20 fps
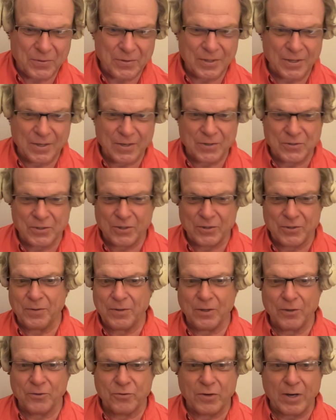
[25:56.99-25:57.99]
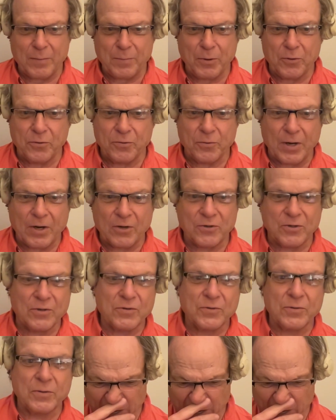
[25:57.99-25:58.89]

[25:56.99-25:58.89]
because they'll drain both directions.